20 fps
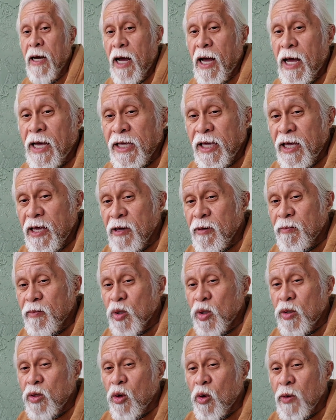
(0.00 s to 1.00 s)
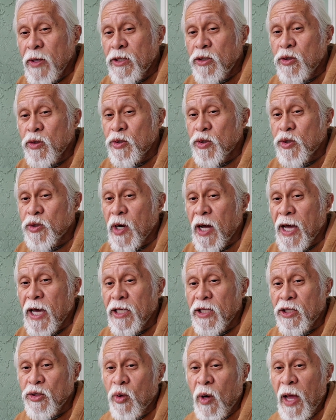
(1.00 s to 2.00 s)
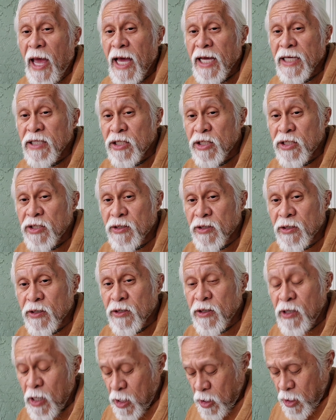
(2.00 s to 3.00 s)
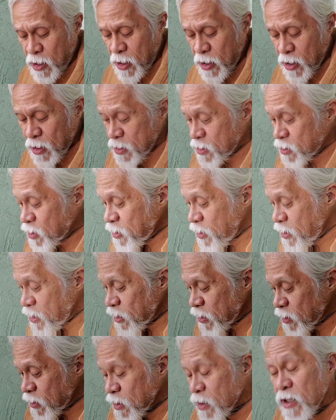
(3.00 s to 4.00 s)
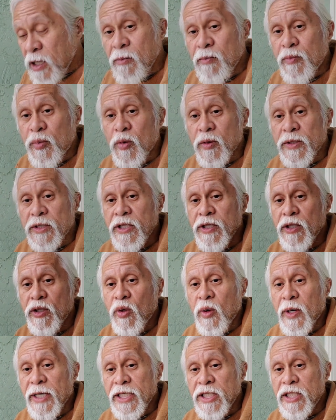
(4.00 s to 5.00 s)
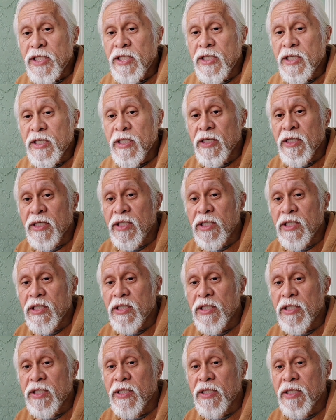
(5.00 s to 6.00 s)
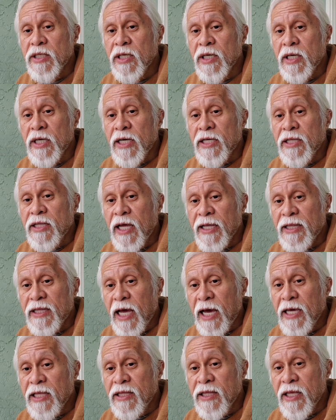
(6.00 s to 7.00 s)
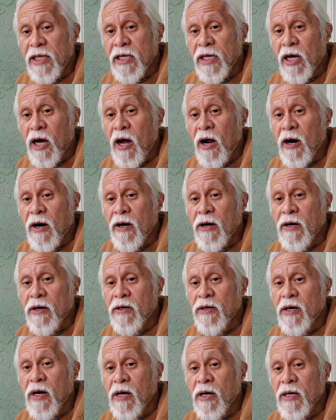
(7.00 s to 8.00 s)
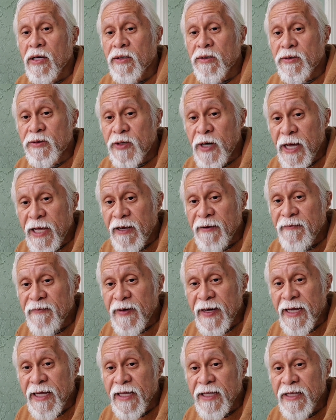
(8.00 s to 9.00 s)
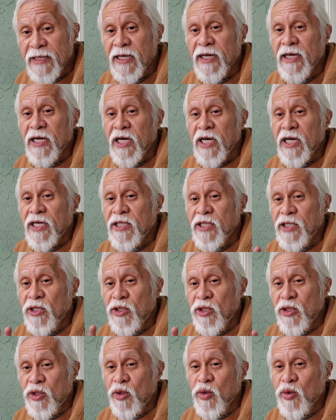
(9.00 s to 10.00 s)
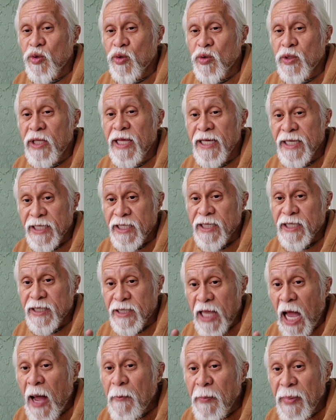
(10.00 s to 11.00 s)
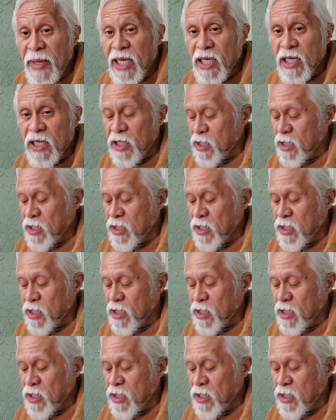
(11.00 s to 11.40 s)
I am going to try to answer three important questions that I think are relevant to this topic.